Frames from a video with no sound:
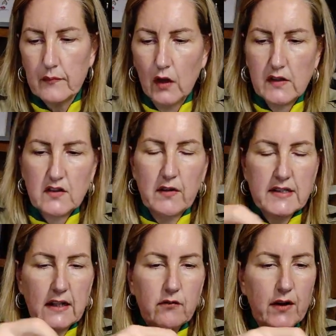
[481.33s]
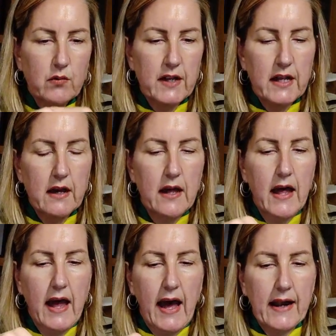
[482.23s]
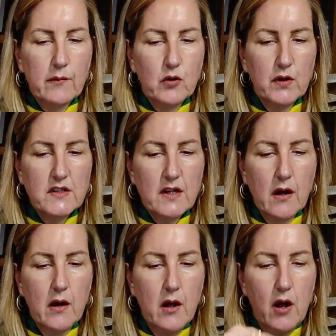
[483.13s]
Sorry, this little red one here. And I'm going to